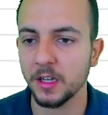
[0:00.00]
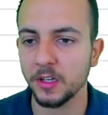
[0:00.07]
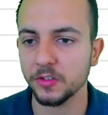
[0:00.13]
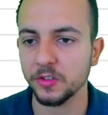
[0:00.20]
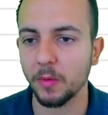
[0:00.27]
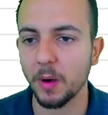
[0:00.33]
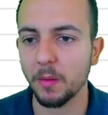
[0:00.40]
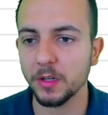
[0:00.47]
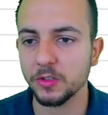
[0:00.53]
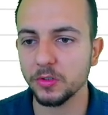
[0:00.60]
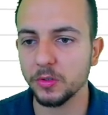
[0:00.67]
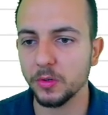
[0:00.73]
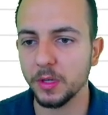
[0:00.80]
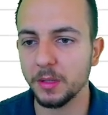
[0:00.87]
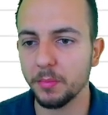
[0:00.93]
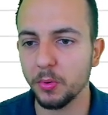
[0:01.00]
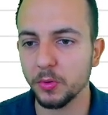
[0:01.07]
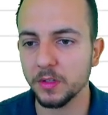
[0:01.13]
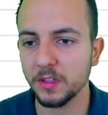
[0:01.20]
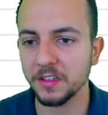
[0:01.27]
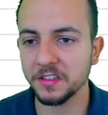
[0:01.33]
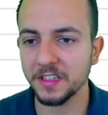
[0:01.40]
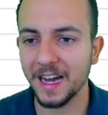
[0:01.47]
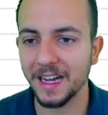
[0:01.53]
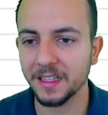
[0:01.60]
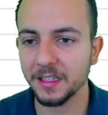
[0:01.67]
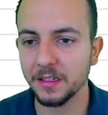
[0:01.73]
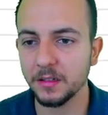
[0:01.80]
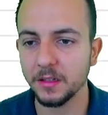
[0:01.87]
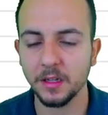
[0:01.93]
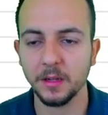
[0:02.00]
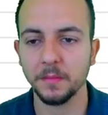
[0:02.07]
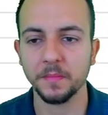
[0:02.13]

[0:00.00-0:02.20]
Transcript: So I want to input this item